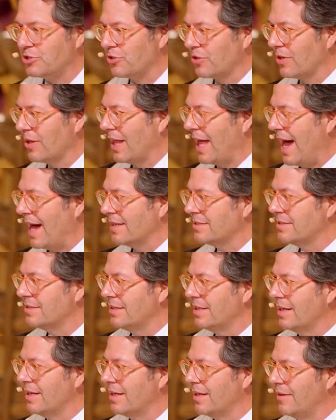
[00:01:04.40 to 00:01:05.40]
class
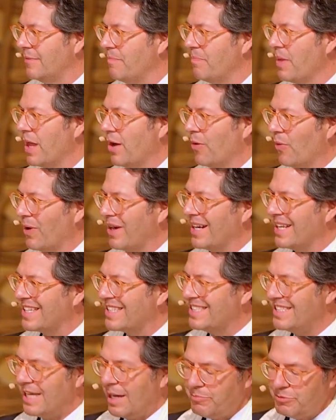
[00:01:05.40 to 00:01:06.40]
in what an
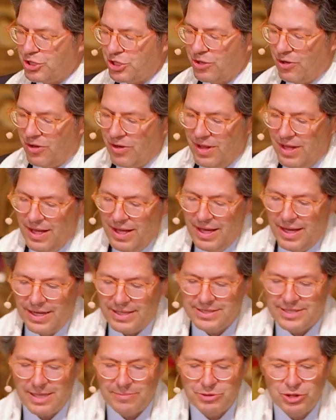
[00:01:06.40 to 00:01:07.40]
exceptional
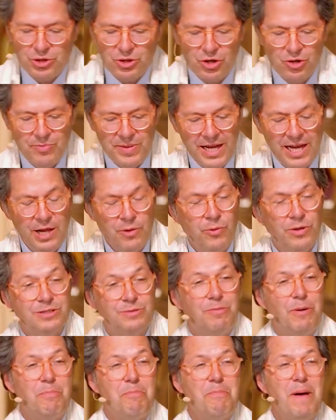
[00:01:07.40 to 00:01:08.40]
comedian he was.
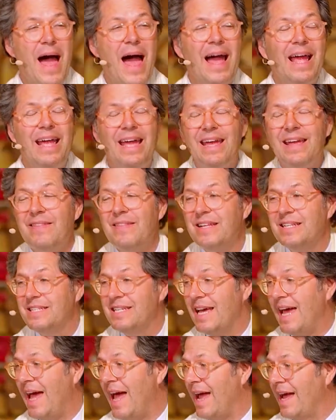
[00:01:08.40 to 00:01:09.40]
But back in the
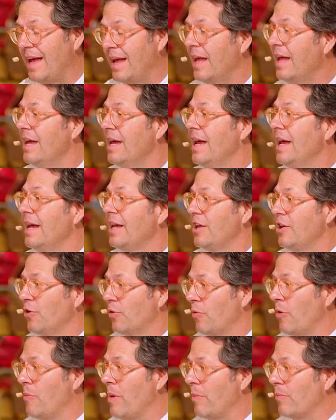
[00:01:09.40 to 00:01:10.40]
day, you'll
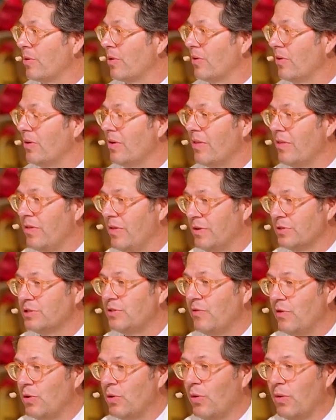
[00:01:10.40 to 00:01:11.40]
remember, those of
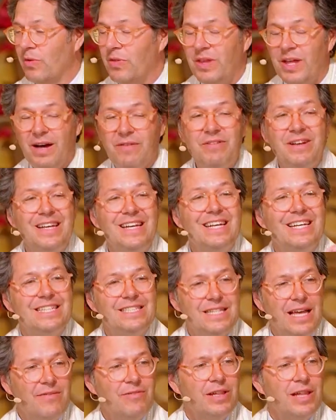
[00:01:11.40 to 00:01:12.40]
you old enough,
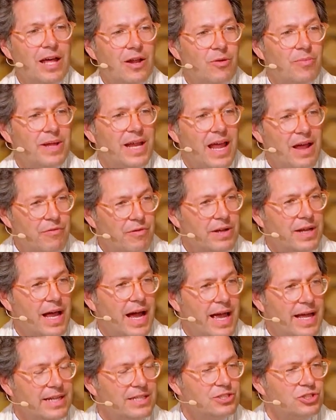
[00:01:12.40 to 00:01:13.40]
David Letterman every
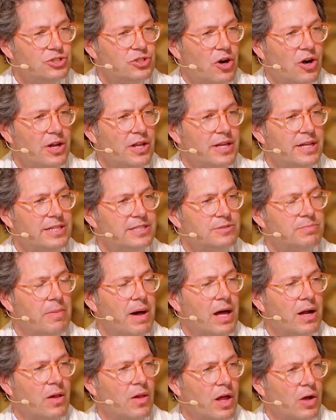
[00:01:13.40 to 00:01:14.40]
night started his
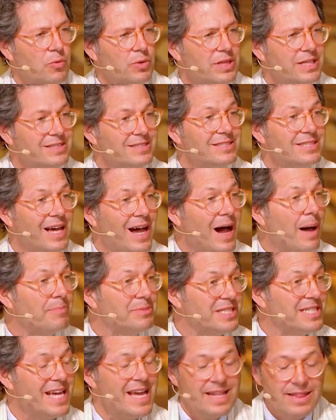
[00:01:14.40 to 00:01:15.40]
monologue with his top
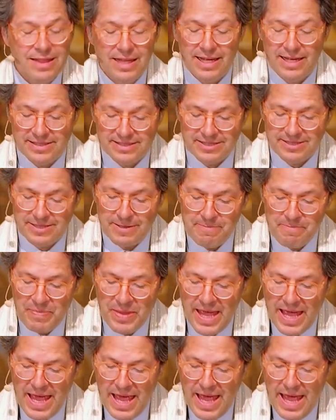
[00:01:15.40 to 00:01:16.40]
10 list.
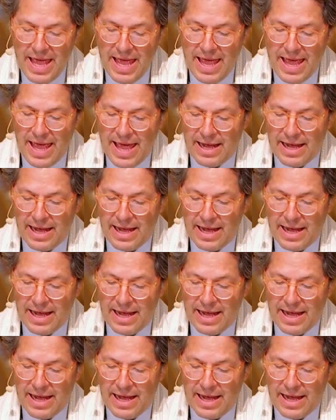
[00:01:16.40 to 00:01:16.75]
And